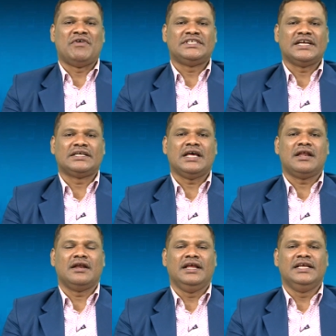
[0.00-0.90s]

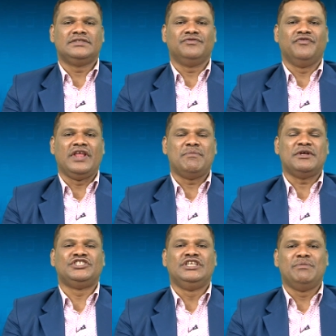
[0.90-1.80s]
sector is very
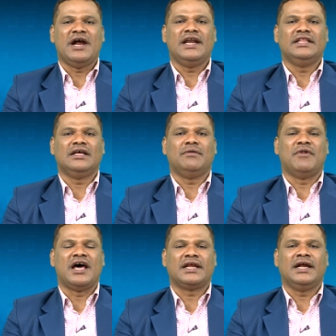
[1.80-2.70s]
much demand in the
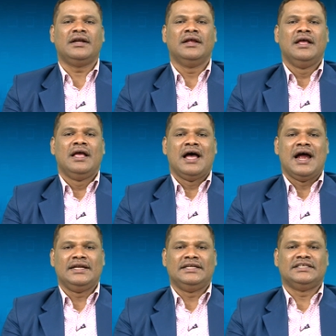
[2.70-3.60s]
market
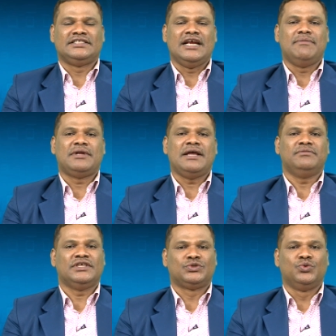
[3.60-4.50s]
and at the same time
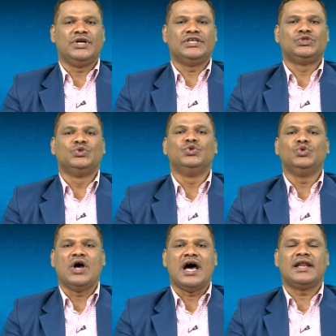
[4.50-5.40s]
the students who
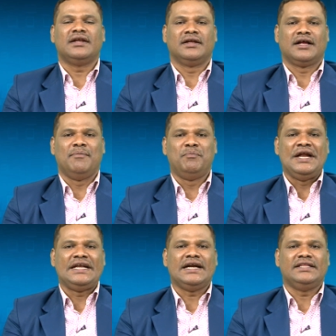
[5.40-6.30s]
are
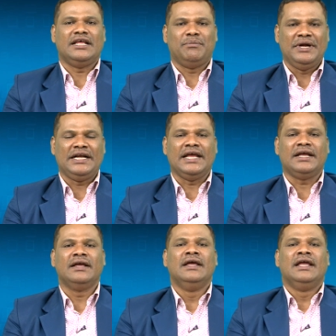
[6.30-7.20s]
completed their BTech
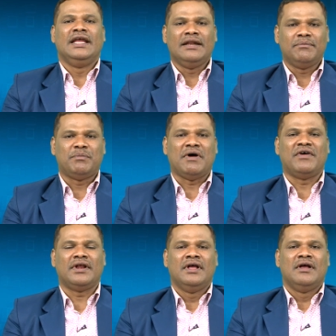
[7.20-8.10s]
in
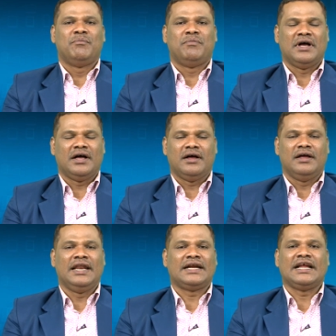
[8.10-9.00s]
power uh,
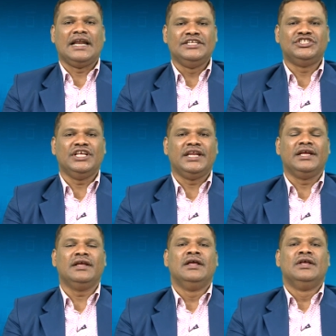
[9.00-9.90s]
electrical
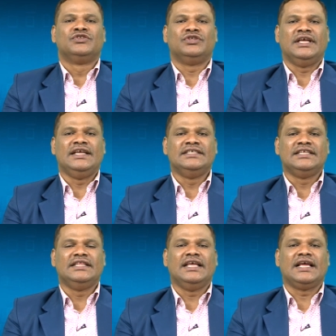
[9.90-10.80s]
engineering, so they
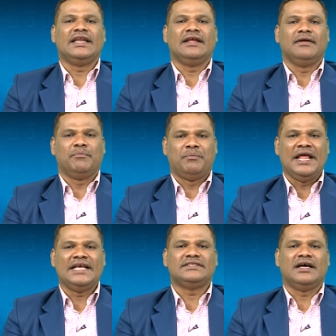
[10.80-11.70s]
easily they can
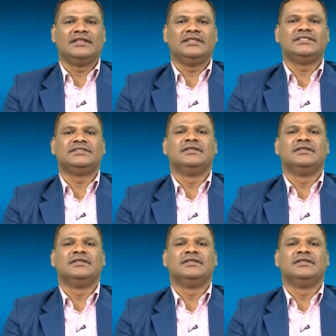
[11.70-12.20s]
place on this